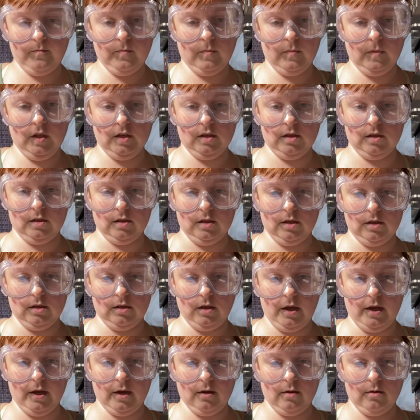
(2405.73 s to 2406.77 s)
This is this
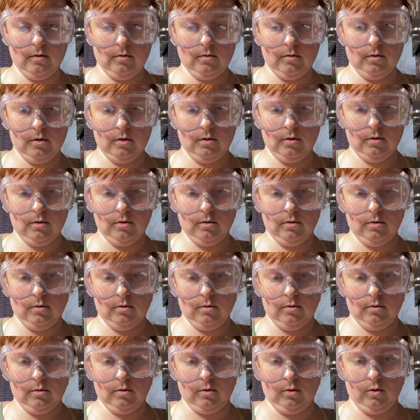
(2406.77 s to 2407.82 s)
leg.
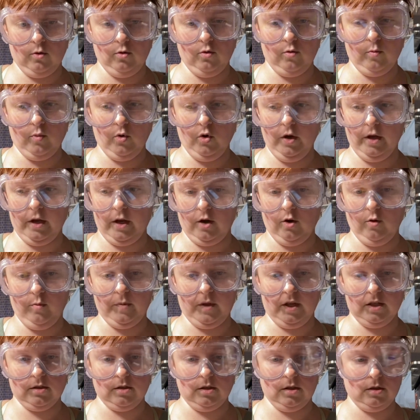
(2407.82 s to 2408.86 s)
Oh boy, I hope
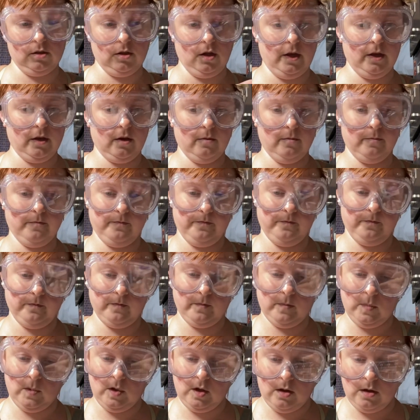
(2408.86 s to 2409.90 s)
that's this leg.
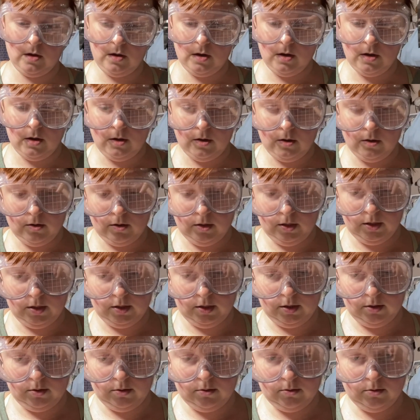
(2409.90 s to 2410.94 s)

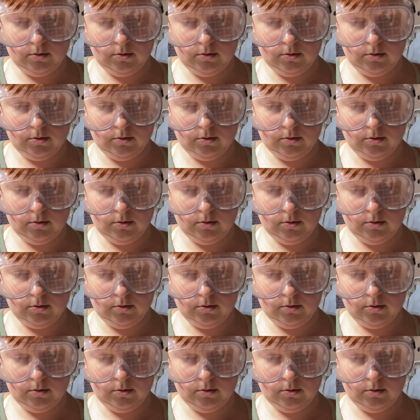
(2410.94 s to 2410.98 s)
Listen.